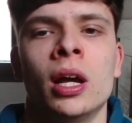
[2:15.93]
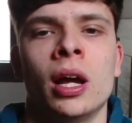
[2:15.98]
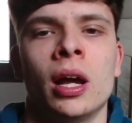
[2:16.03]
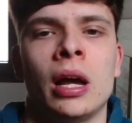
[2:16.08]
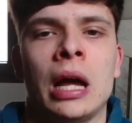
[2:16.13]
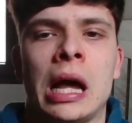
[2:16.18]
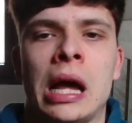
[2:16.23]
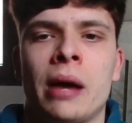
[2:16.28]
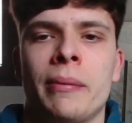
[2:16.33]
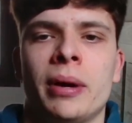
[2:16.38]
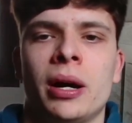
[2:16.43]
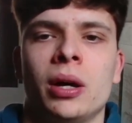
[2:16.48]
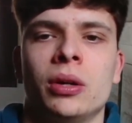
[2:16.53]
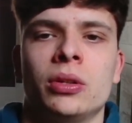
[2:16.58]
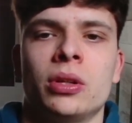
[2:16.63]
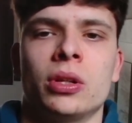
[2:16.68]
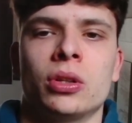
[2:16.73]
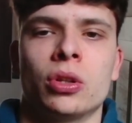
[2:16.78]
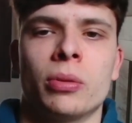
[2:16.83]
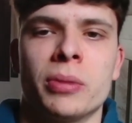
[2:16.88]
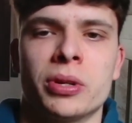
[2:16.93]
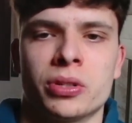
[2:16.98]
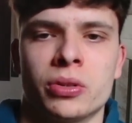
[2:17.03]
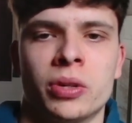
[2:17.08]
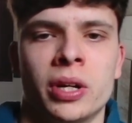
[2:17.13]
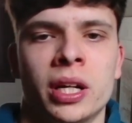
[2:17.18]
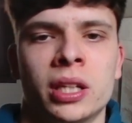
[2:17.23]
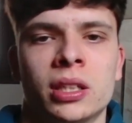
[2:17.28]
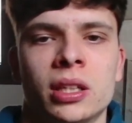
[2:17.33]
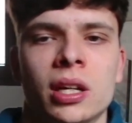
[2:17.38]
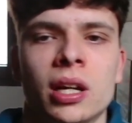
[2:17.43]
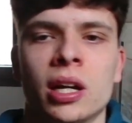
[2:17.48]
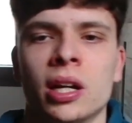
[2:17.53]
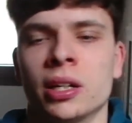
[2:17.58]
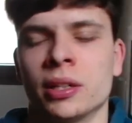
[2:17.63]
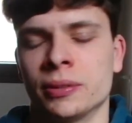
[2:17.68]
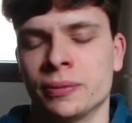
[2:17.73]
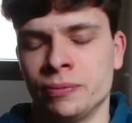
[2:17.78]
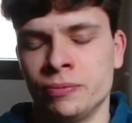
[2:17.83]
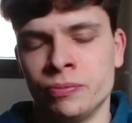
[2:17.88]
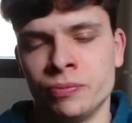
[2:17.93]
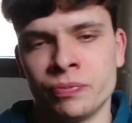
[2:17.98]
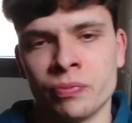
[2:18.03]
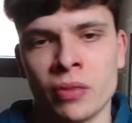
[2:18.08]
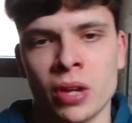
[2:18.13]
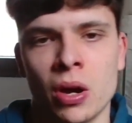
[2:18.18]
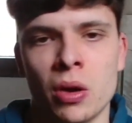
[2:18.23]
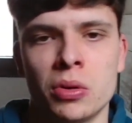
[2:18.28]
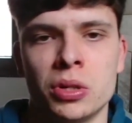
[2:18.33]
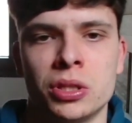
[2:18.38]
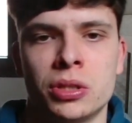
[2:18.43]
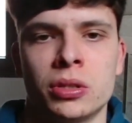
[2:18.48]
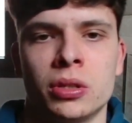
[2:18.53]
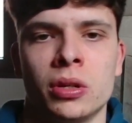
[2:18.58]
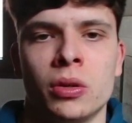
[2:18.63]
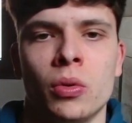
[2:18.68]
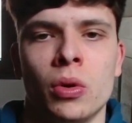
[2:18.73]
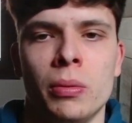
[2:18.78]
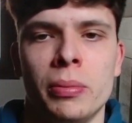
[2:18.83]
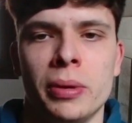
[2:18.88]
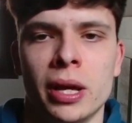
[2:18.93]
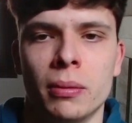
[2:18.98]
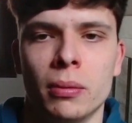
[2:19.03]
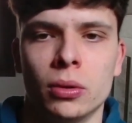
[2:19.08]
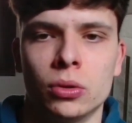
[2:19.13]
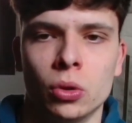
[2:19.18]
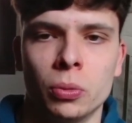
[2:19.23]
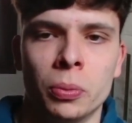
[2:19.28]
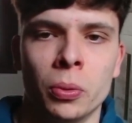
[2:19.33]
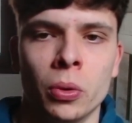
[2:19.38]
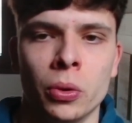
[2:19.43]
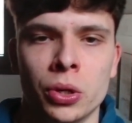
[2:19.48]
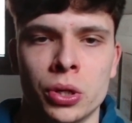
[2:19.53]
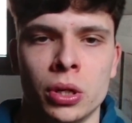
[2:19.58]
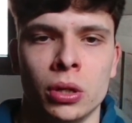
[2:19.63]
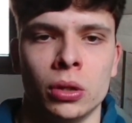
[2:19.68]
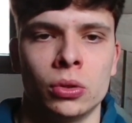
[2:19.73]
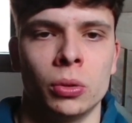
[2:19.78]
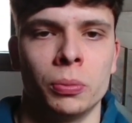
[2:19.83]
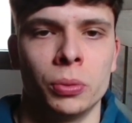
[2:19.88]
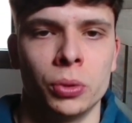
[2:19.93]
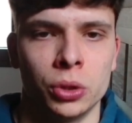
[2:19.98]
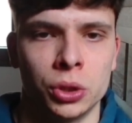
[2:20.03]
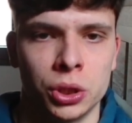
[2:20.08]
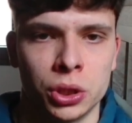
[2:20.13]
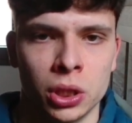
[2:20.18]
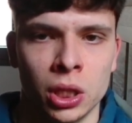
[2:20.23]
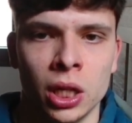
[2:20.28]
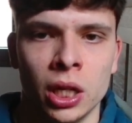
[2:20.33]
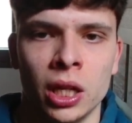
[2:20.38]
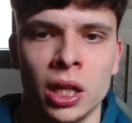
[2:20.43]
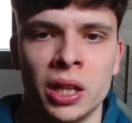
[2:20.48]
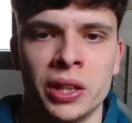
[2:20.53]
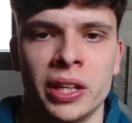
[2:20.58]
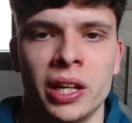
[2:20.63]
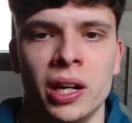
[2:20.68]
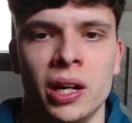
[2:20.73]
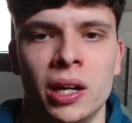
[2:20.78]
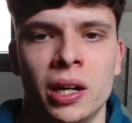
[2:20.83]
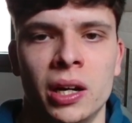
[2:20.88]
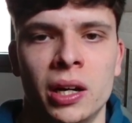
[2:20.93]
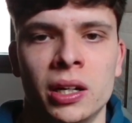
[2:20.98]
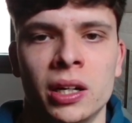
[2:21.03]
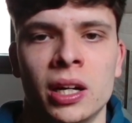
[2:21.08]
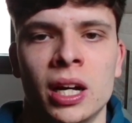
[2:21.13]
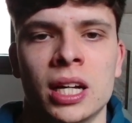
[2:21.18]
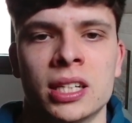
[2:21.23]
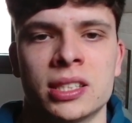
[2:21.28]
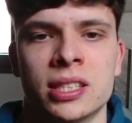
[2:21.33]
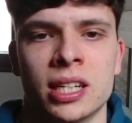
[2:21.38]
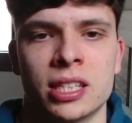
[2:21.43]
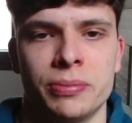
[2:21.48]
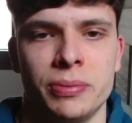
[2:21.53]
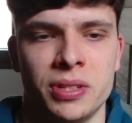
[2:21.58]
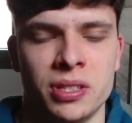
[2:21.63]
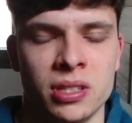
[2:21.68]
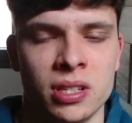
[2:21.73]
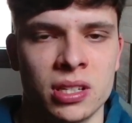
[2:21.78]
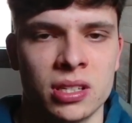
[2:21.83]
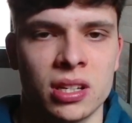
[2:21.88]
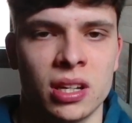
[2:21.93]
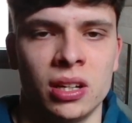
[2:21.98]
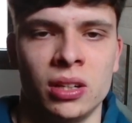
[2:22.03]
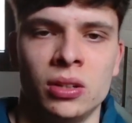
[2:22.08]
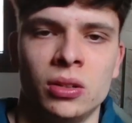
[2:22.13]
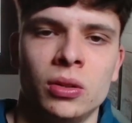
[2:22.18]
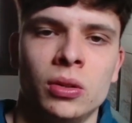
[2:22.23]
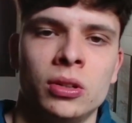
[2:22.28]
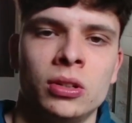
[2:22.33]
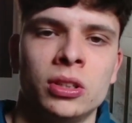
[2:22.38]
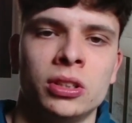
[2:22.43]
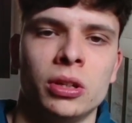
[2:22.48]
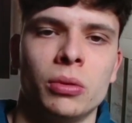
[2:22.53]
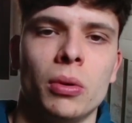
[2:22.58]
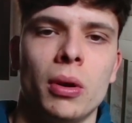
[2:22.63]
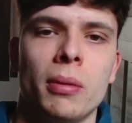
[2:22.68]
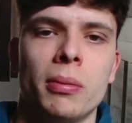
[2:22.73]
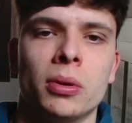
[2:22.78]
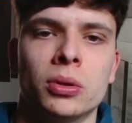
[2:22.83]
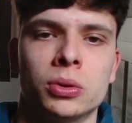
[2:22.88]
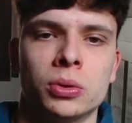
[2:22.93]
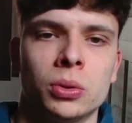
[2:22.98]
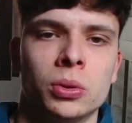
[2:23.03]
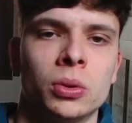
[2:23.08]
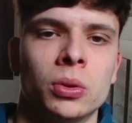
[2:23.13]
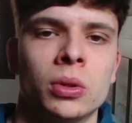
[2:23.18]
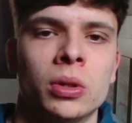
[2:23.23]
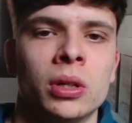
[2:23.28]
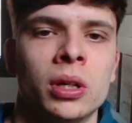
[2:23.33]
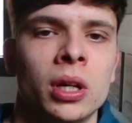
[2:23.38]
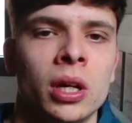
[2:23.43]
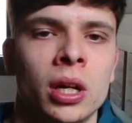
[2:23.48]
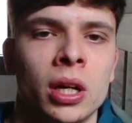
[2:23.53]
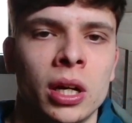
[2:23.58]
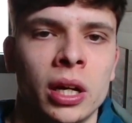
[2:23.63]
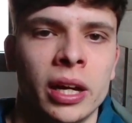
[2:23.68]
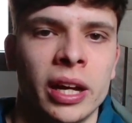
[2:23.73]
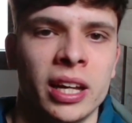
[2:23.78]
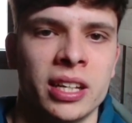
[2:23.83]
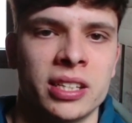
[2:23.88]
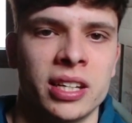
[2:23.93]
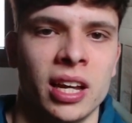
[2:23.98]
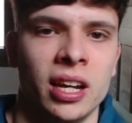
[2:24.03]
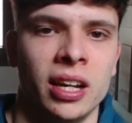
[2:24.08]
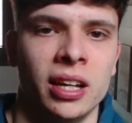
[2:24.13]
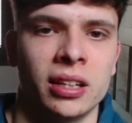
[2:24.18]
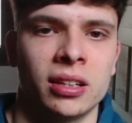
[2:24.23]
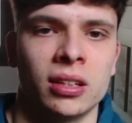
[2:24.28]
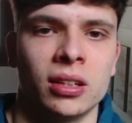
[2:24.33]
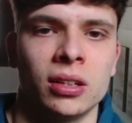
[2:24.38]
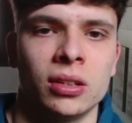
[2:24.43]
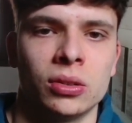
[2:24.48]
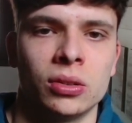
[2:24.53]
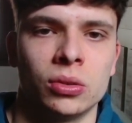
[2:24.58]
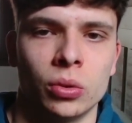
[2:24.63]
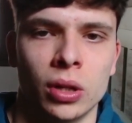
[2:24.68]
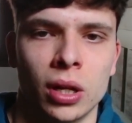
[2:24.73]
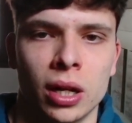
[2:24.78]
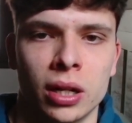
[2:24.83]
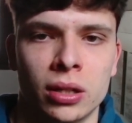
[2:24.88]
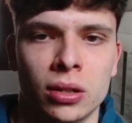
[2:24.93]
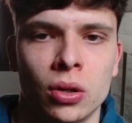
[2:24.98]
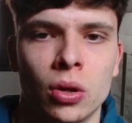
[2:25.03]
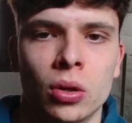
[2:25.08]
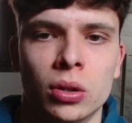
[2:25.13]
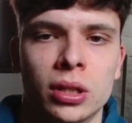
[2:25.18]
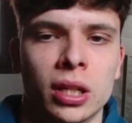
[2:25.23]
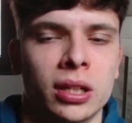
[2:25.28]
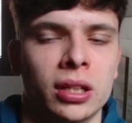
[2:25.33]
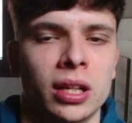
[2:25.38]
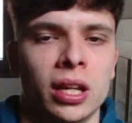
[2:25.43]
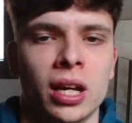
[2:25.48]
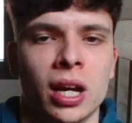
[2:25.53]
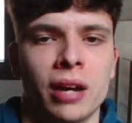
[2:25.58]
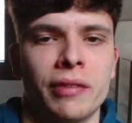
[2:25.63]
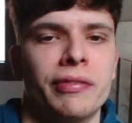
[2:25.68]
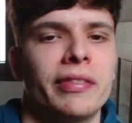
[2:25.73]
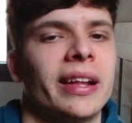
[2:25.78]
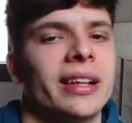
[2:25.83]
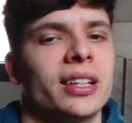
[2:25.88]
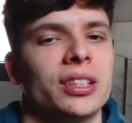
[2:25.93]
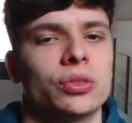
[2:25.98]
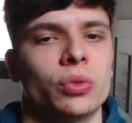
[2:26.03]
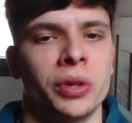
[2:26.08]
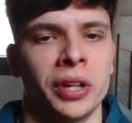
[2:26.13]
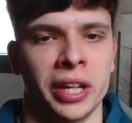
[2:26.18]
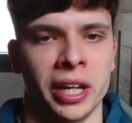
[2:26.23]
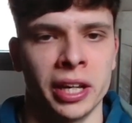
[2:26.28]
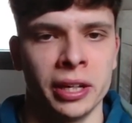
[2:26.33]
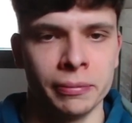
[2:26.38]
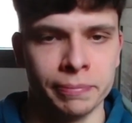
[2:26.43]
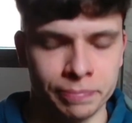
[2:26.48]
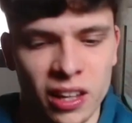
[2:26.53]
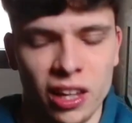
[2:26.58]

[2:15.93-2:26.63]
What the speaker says: about Thomas Gonnet and how he will be able to push their SaaS business, and they will be able to scale it to that goal that he have, that is 20K.